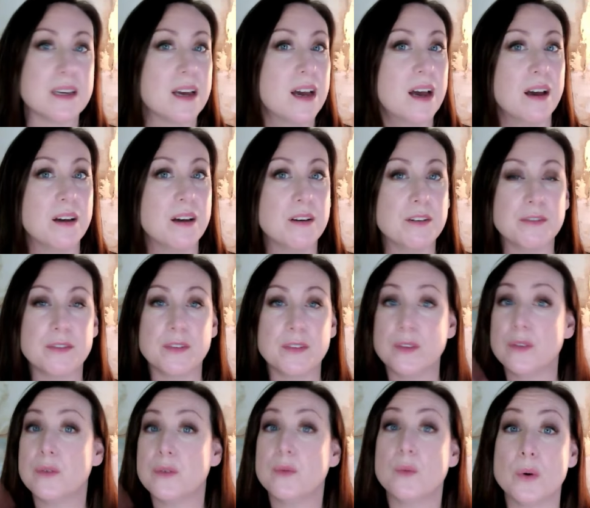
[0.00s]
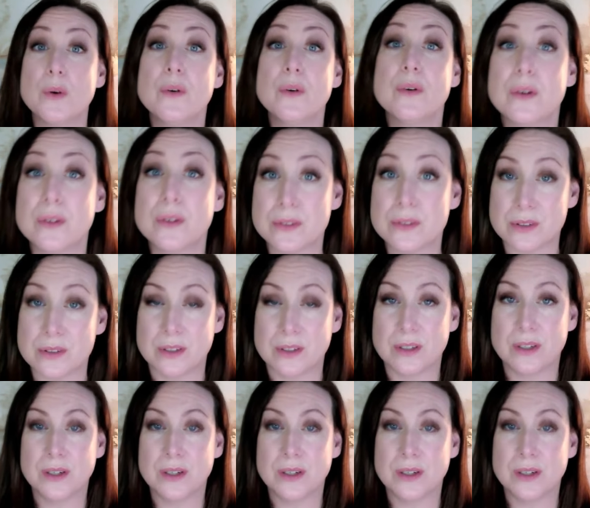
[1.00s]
of the world,